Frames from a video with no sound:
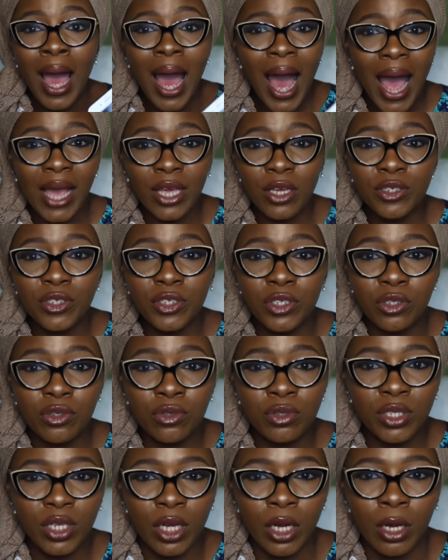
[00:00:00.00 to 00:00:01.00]
I used to
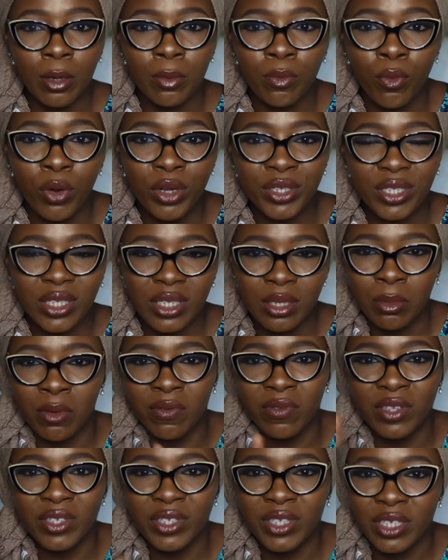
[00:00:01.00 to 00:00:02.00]
use what's the name
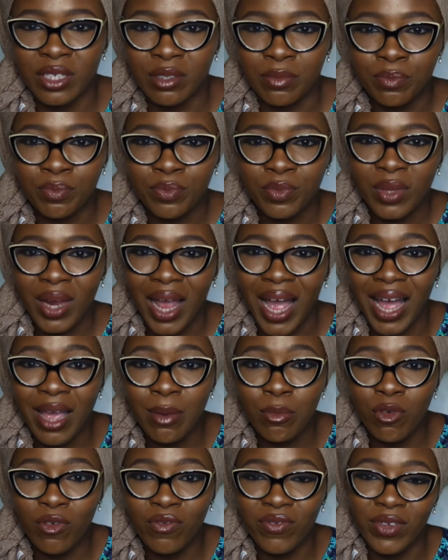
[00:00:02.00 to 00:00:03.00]
of this thing,
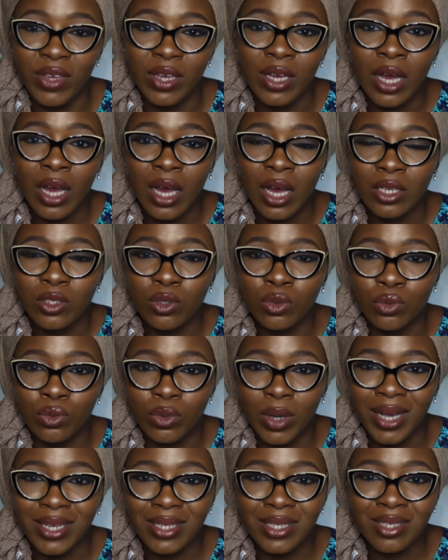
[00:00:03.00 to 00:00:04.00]
iMovie,
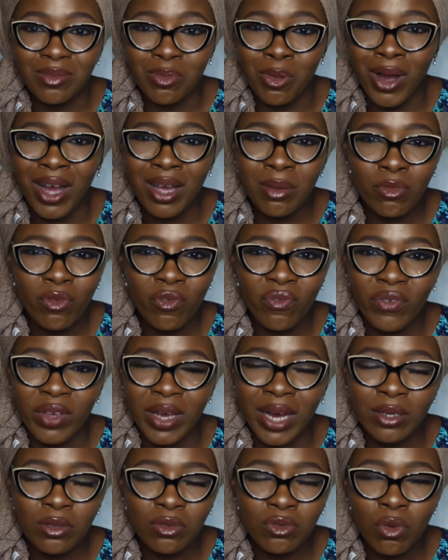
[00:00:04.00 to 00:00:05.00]
to edit, but iMovie,
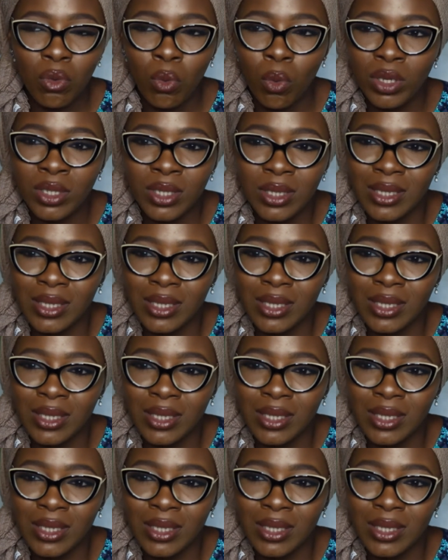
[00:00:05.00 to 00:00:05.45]
I don't know what